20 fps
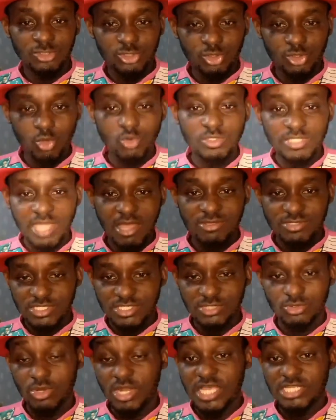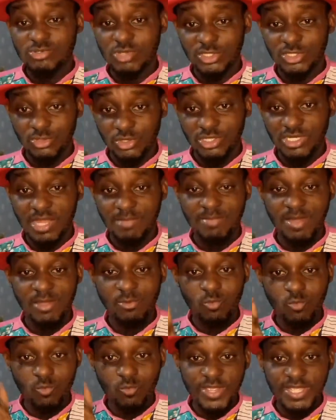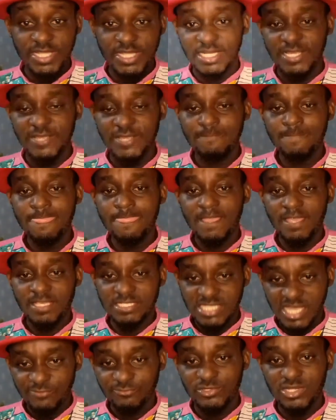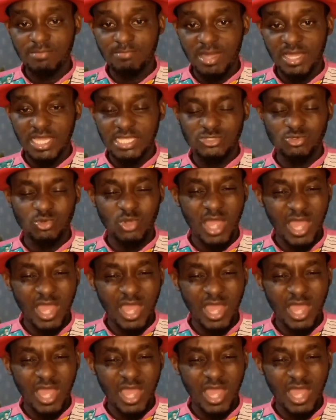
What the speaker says: $2,000 we are talking about weekly, is affiliate marketing.